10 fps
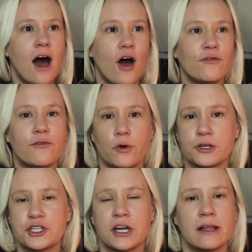
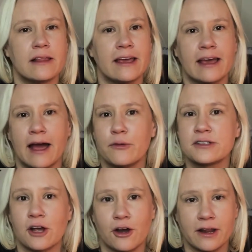Unfortunately, I
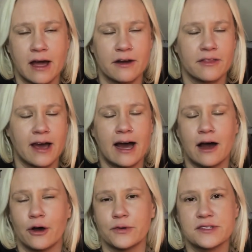was already out of the
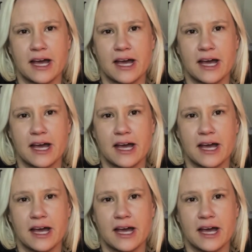house.